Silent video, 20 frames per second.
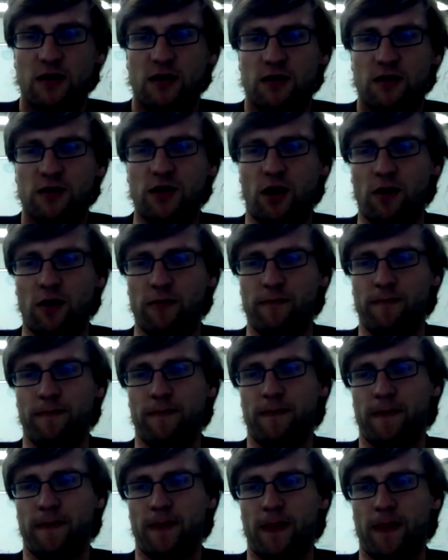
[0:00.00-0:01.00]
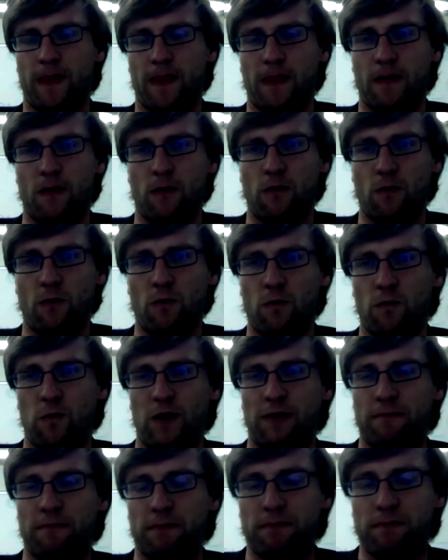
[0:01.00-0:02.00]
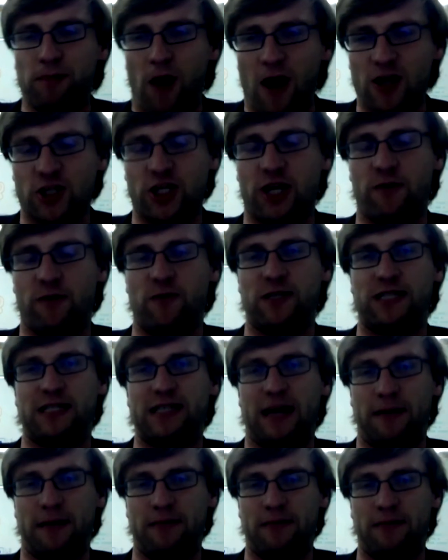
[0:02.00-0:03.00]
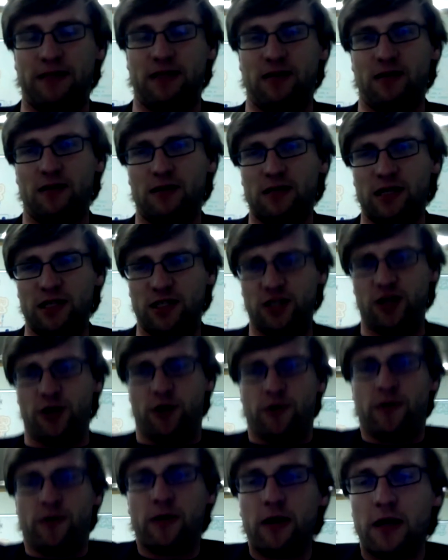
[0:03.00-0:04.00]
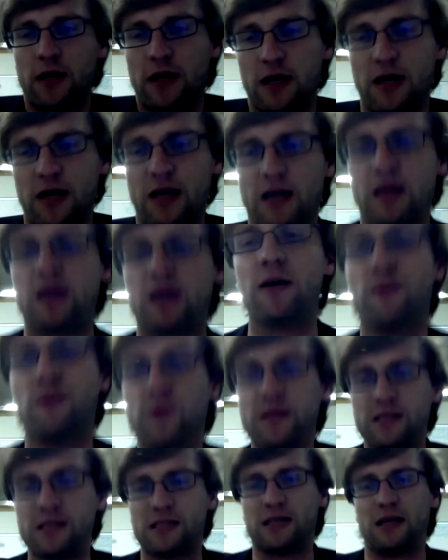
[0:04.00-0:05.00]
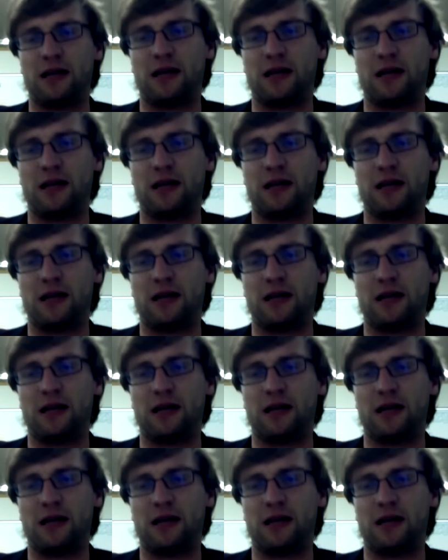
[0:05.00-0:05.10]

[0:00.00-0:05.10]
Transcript: So what blockchain was attempting to do, it was